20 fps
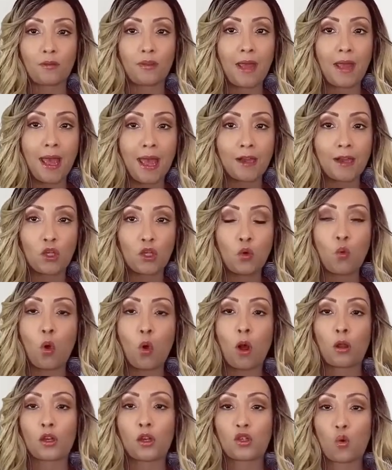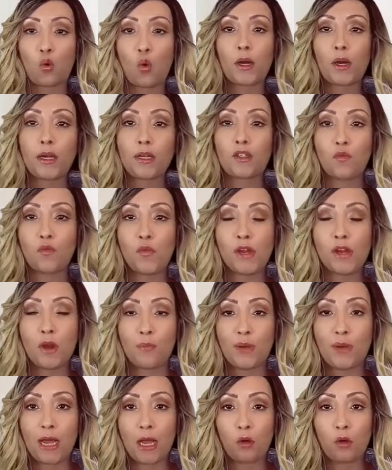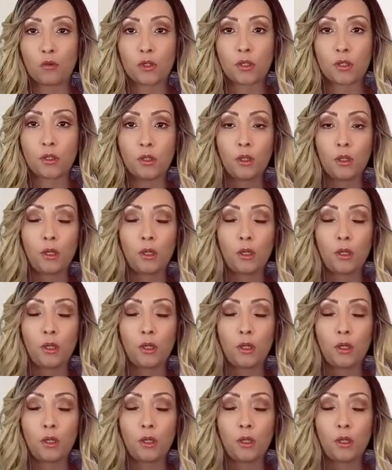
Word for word: that you all are talking to me about,